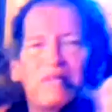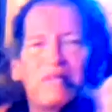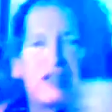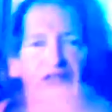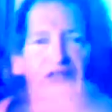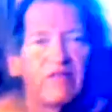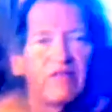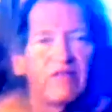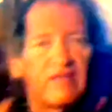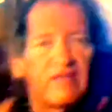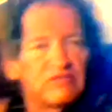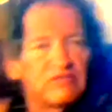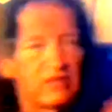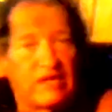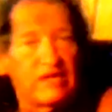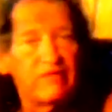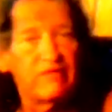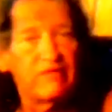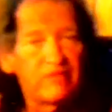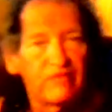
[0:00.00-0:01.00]
it to you this way.
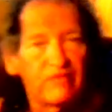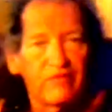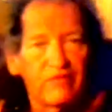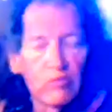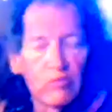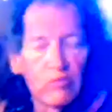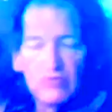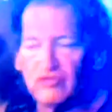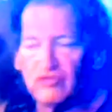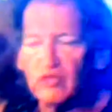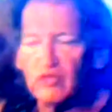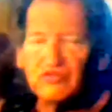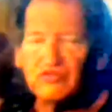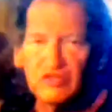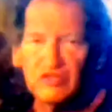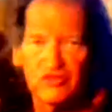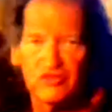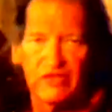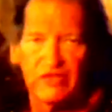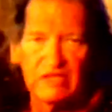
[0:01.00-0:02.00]
Even if there was no
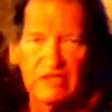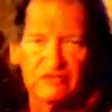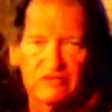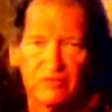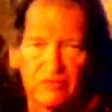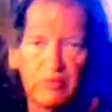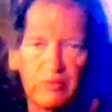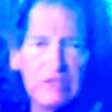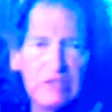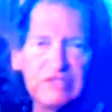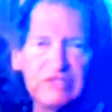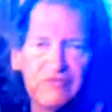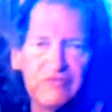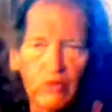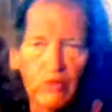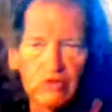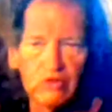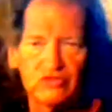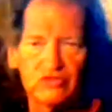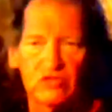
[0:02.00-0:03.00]
such thing as a police
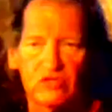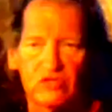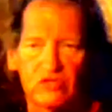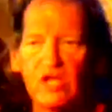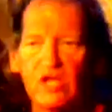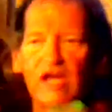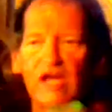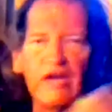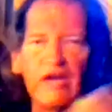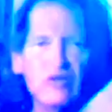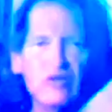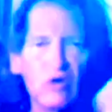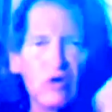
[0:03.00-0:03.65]
force and no